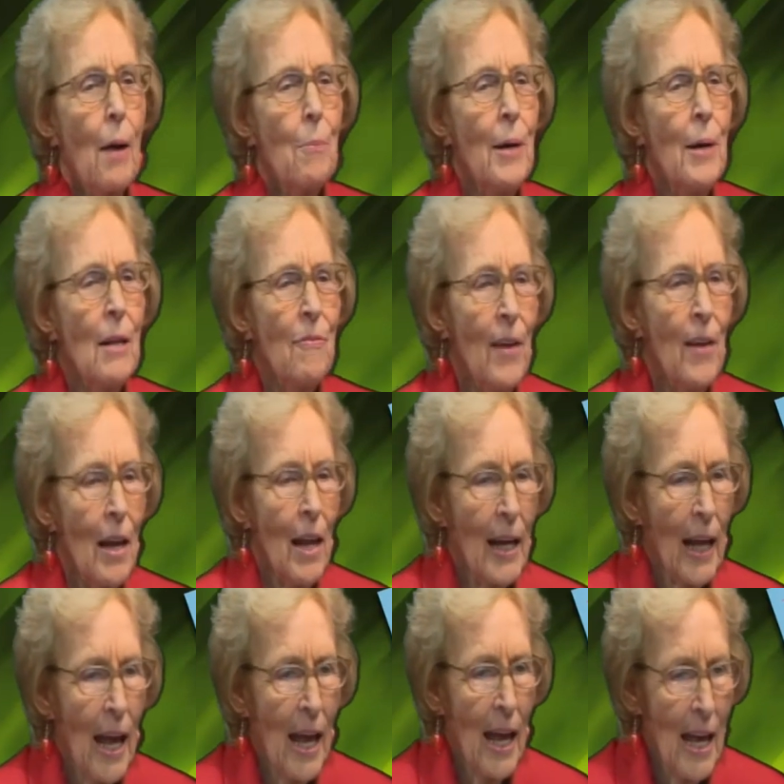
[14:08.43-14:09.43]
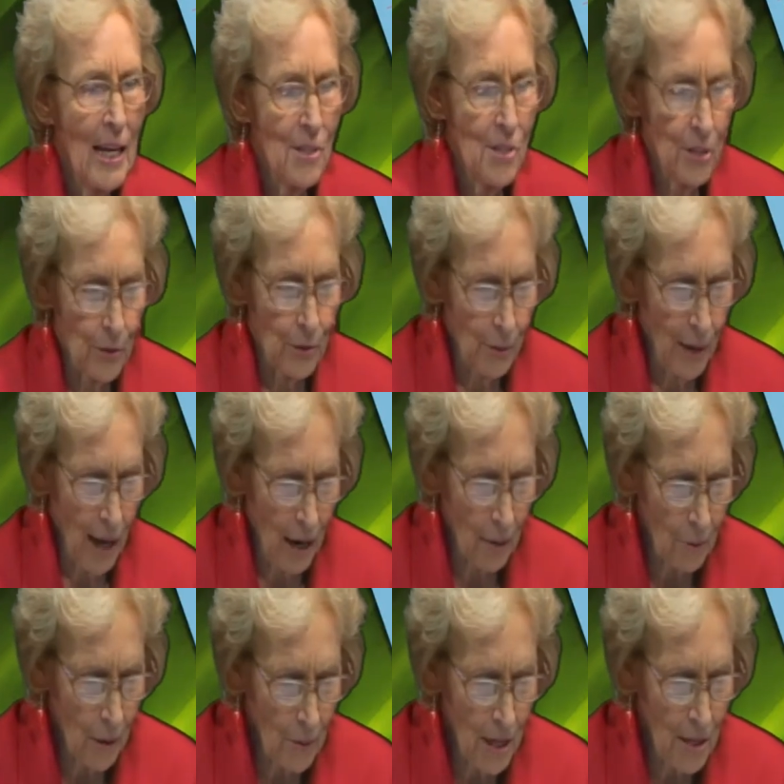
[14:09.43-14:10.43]
really felt like I had to. I
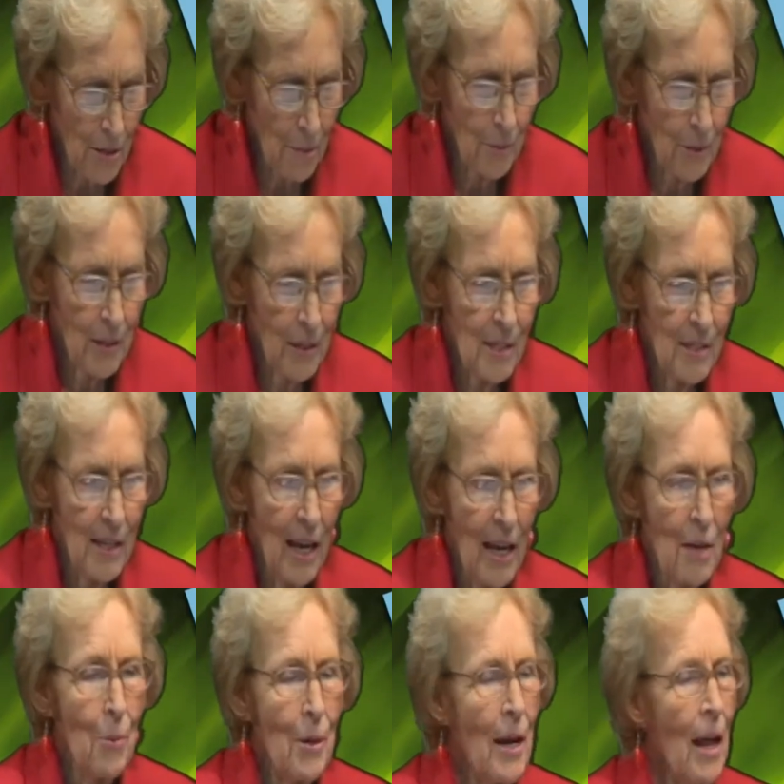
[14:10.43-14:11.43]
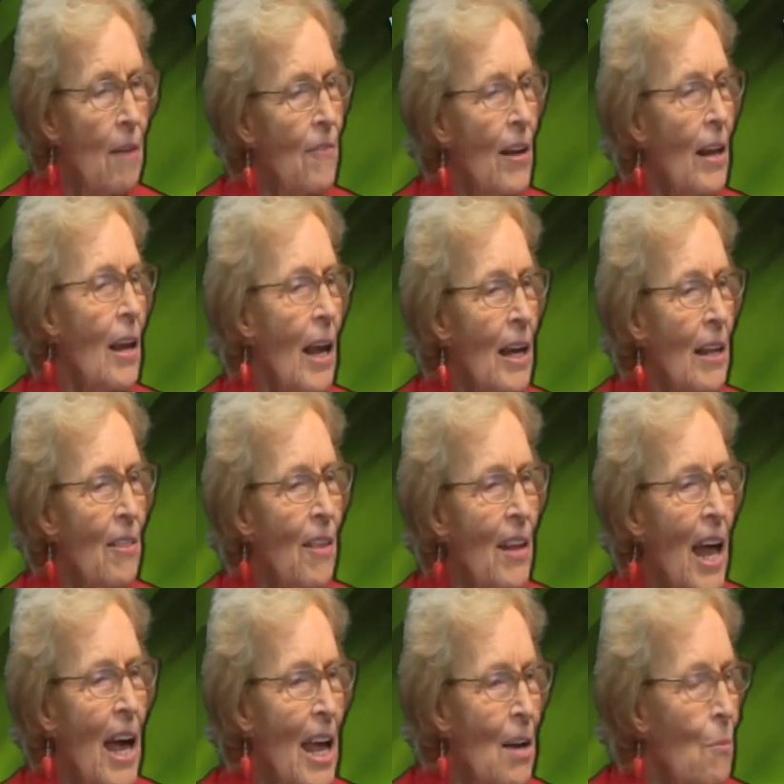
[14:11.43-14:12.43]
wrote in the book a day when I felt like that
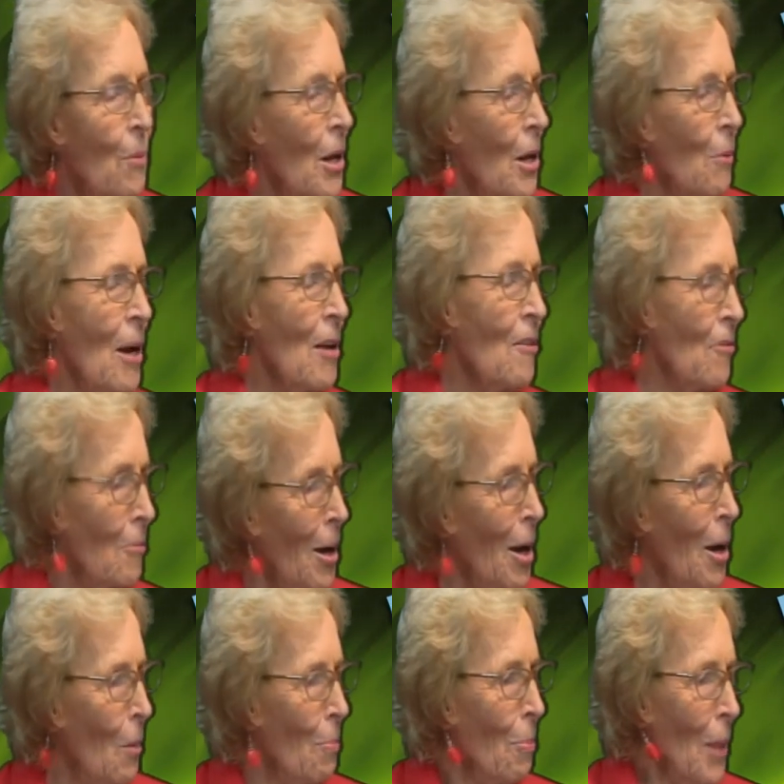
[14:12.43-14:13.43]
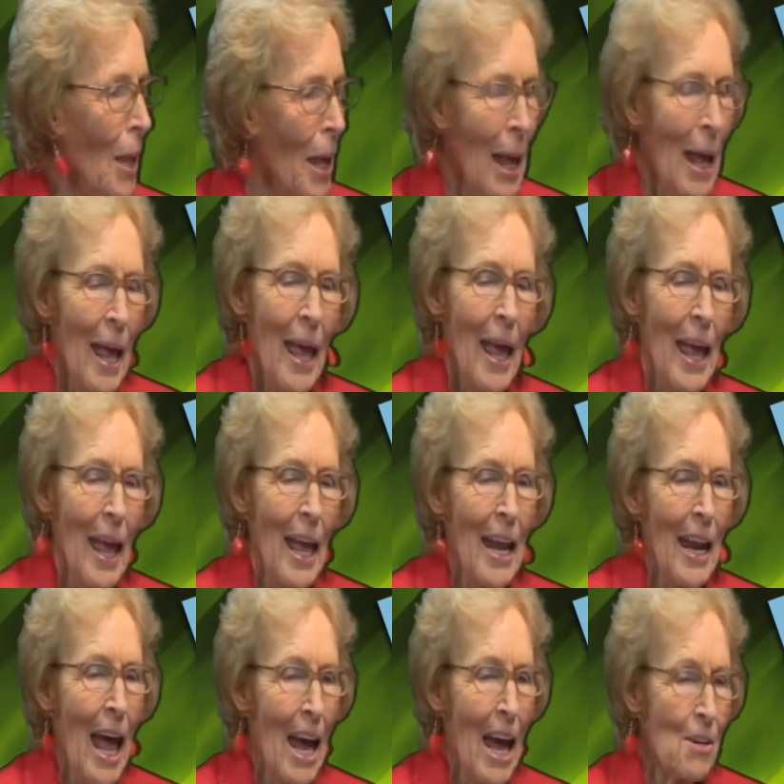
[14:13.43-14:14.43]
I had run away from home.
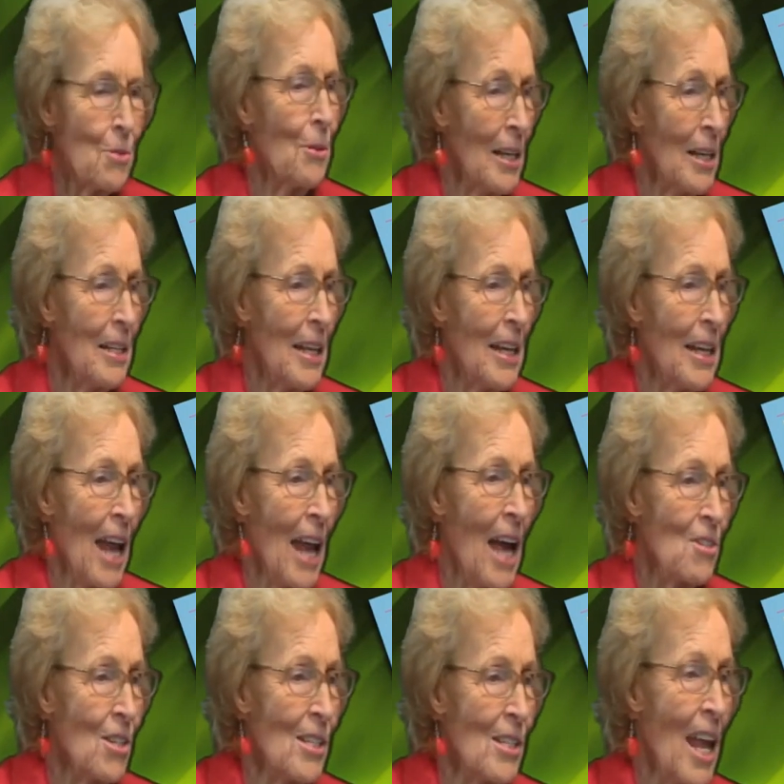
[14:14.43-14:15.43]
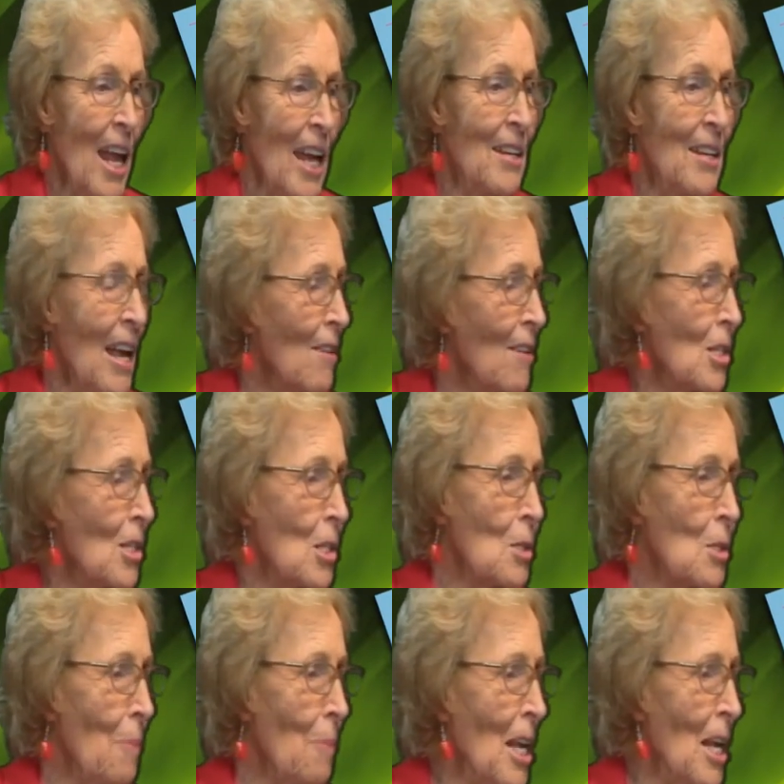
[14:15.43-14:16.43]
And I truly did. I just had to have some
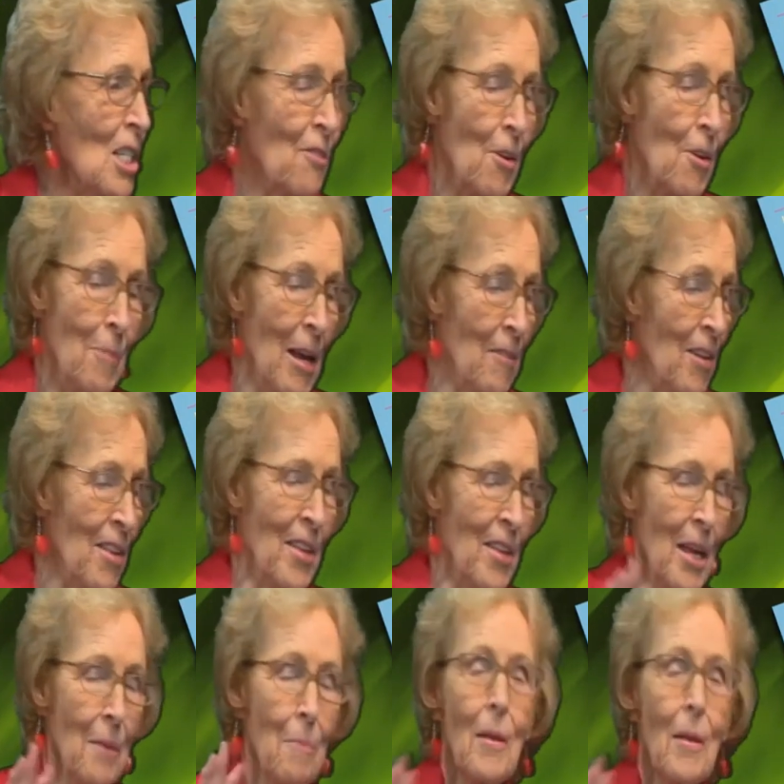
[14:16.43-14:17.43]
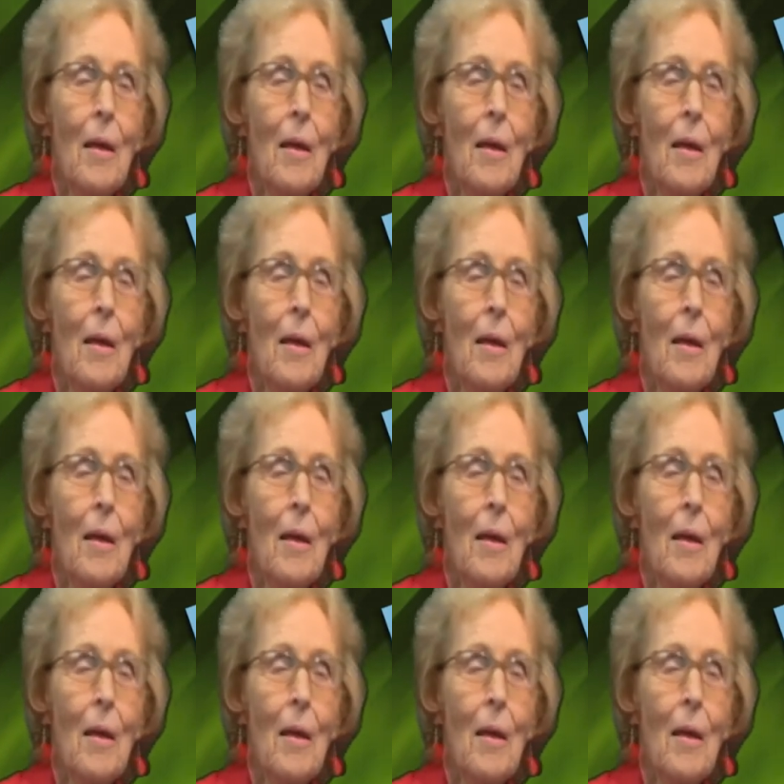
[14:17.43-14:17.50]
space from everything.